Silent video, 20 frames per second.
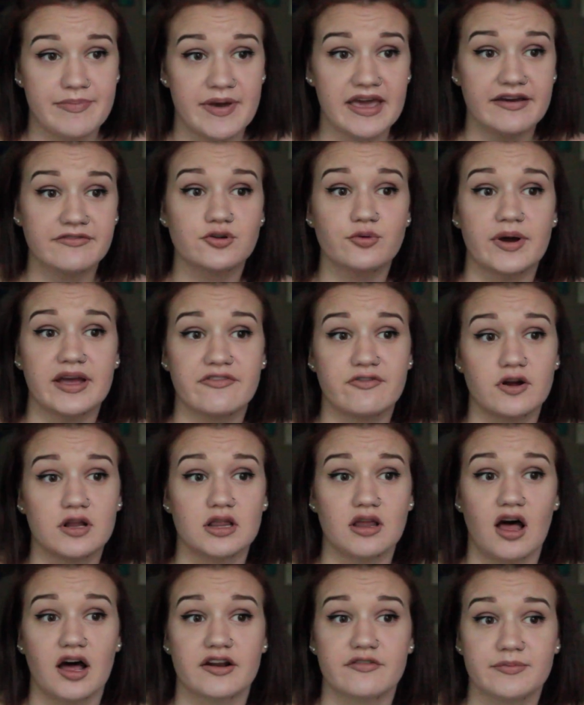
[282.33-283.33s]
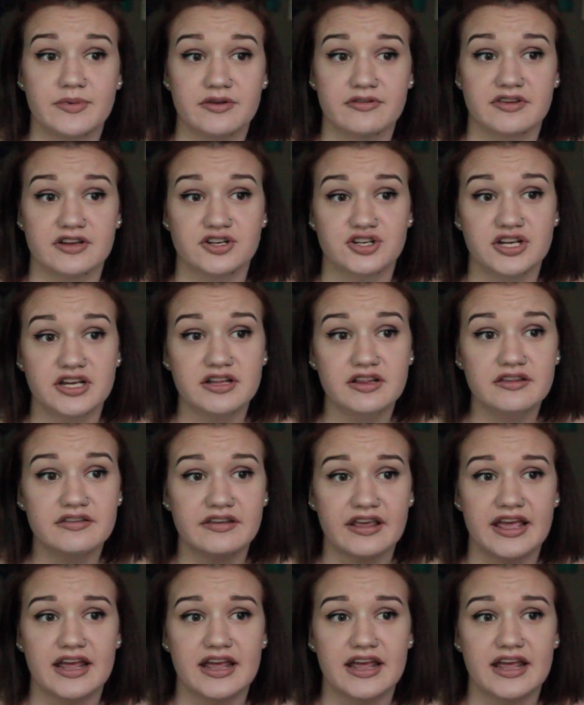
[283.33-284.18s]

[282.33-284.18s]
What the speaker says: paved the way for a lot of musicians,